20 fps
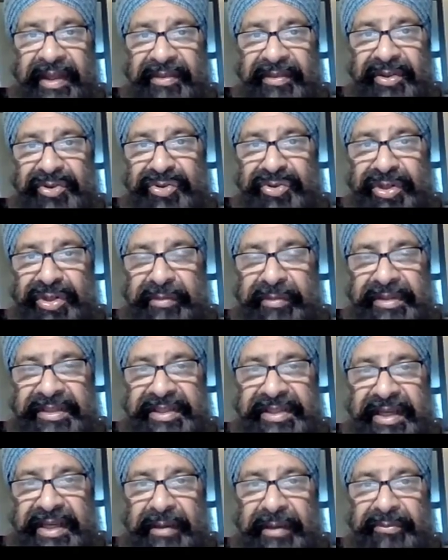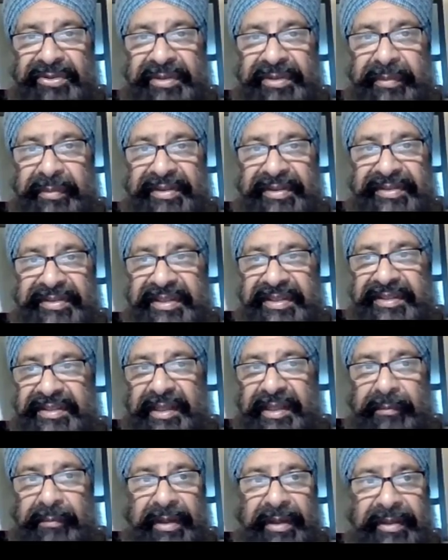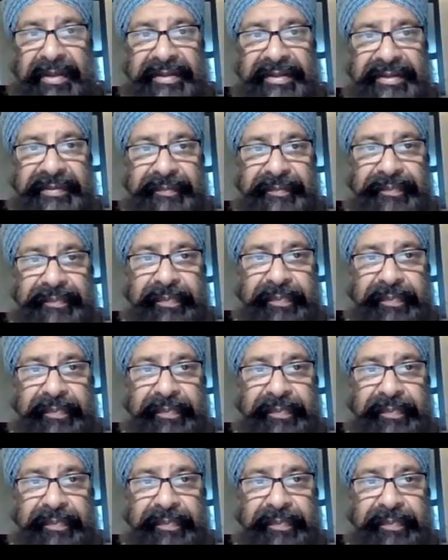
The treatment time was about 16 months.